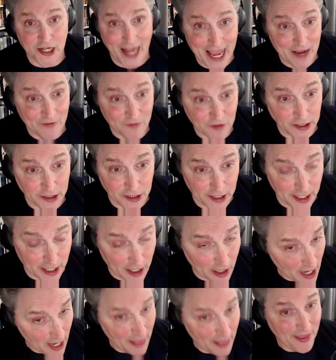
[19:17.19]
have cleaner air.
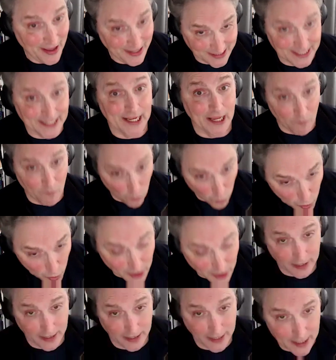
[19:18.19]
That's like a
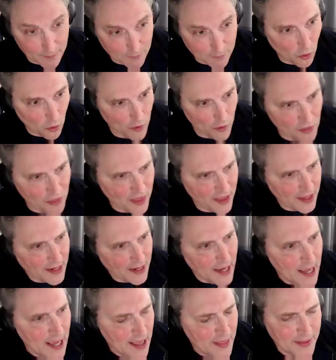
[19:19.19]
really important thing.
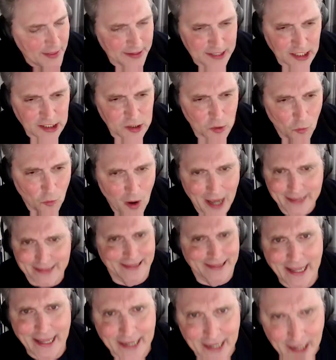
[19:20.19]
That doesn't want lead
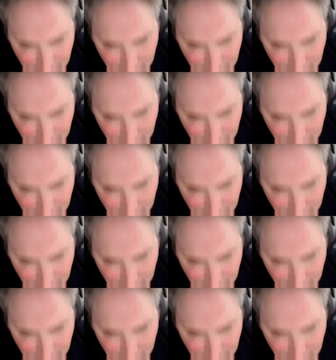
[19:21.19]
in